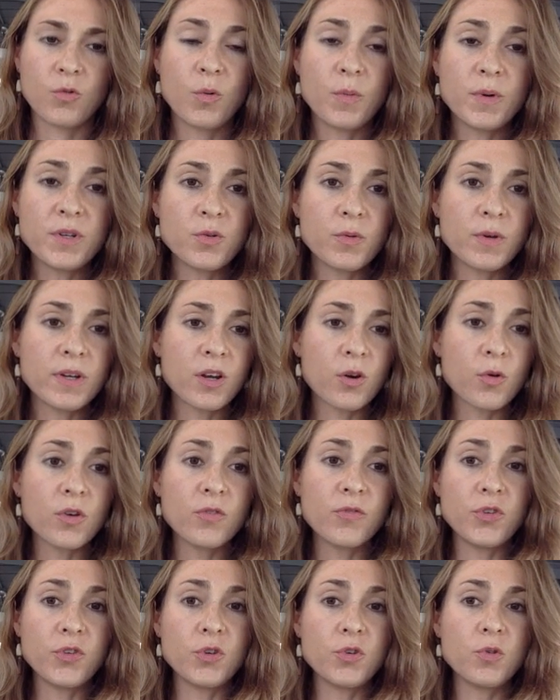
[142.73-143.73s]
We'll be doing a
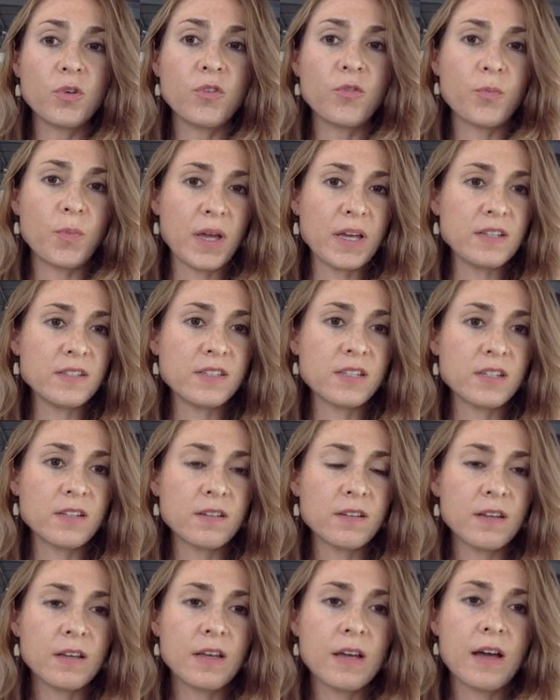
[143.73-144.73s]
review of
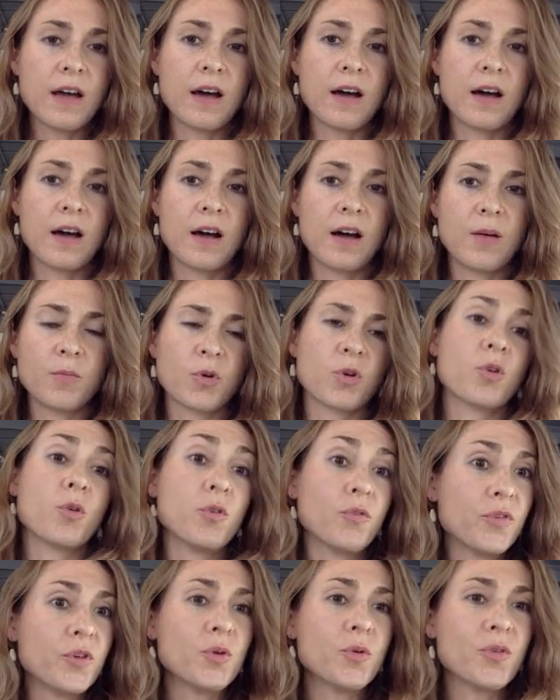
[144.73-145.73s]
painting, um, or
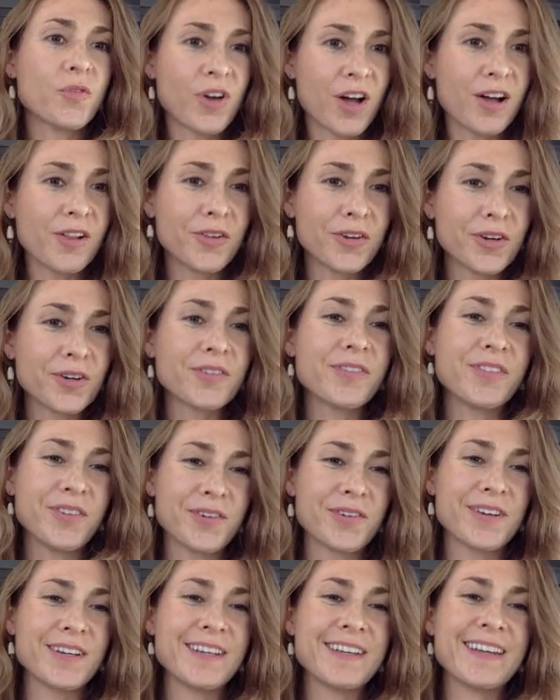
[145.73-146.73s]
a review of color
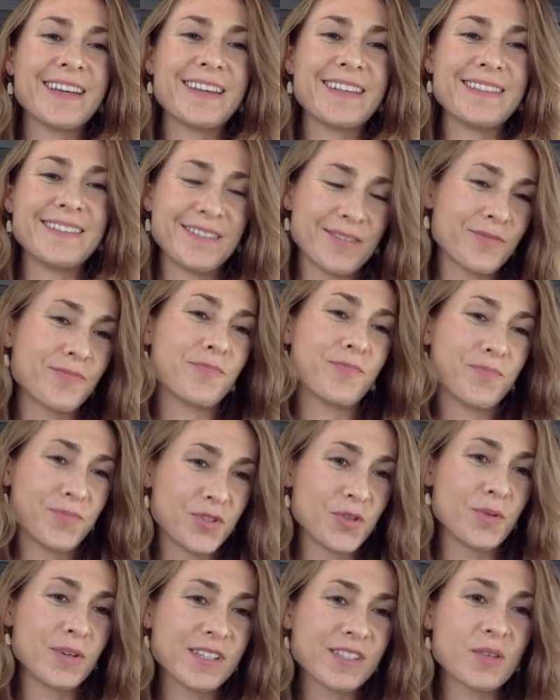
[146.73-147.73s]
theory, and
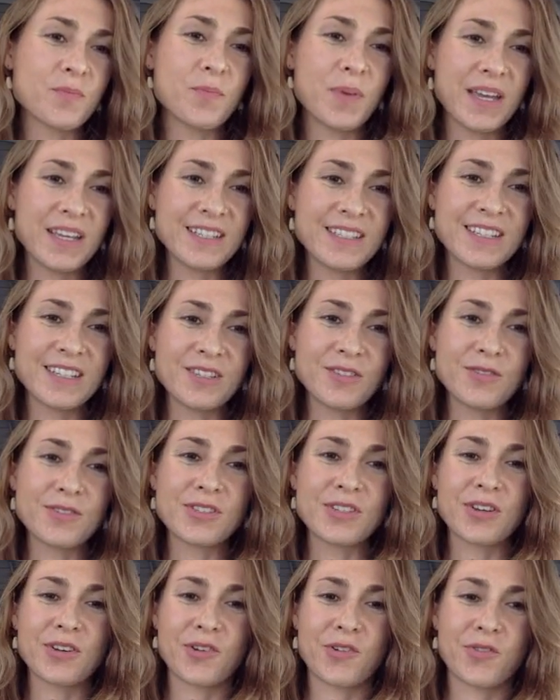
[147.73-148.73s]
doing some painting
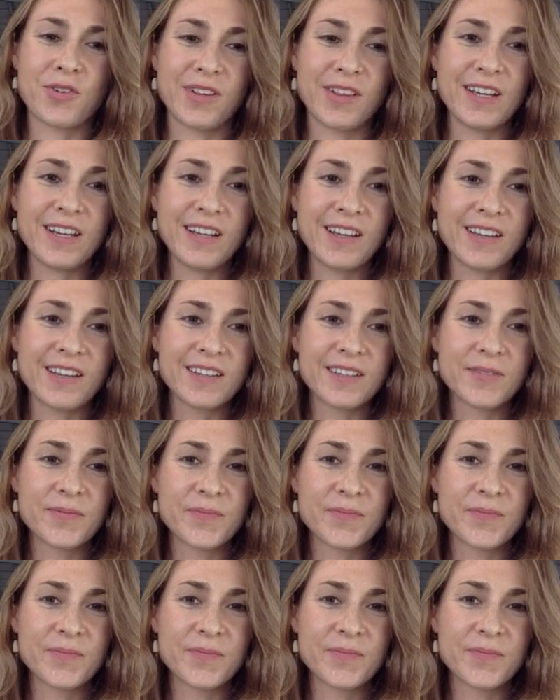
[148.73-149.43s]
using acrylic.